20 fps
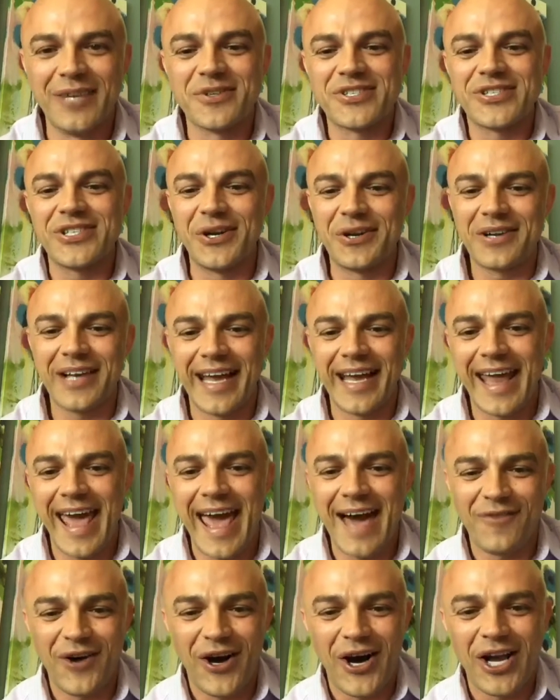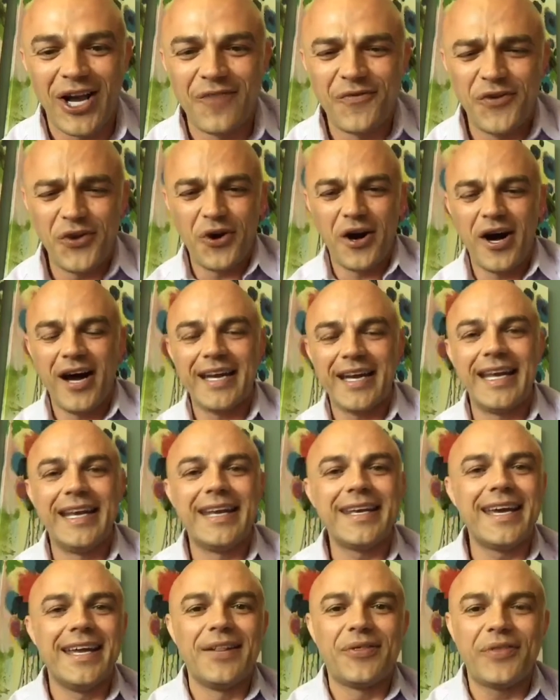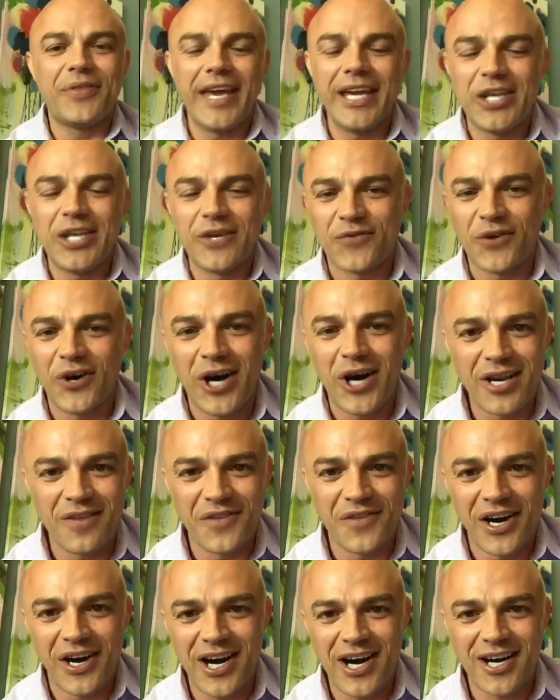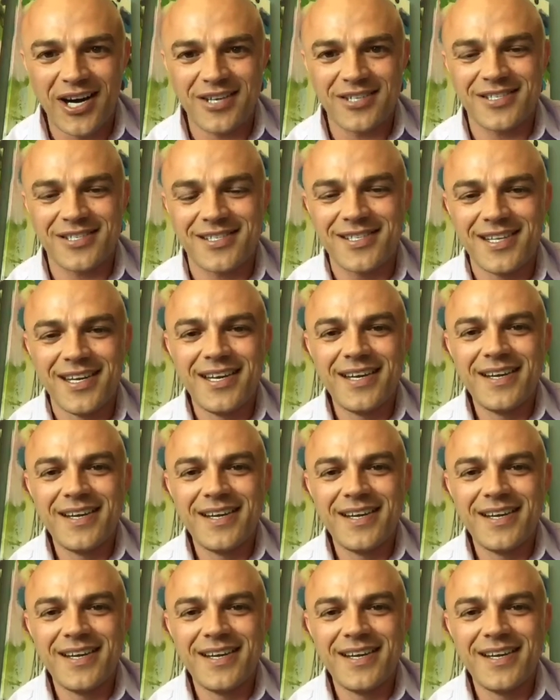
We're so glad to have all of you on. And again, thank you for all of the hearts.